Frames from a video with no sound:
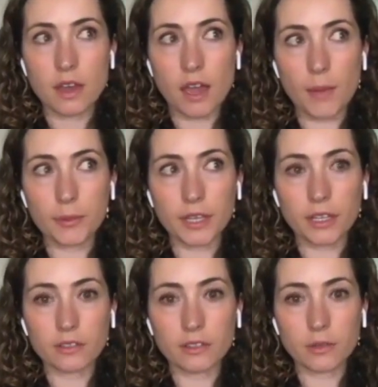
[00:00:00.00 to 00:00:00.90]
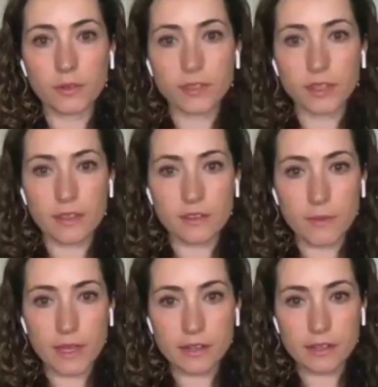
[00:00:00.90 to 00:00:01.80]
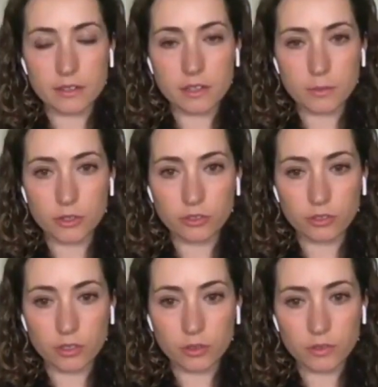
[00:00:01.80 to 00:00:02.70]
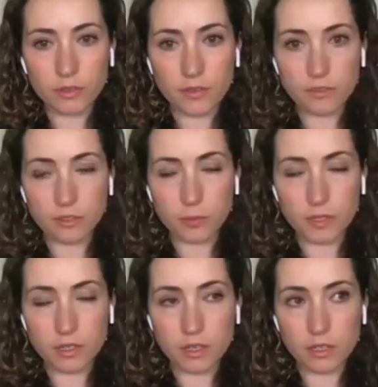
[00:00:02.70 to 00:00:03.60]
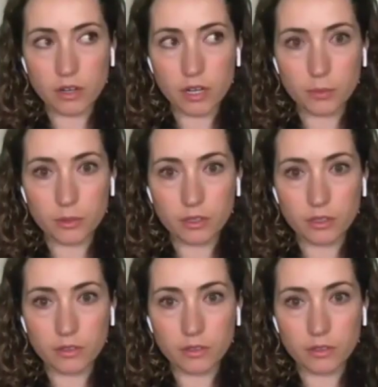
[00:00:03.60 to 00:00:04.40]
applications that we've seen that have made it into commercial use have just been incredible.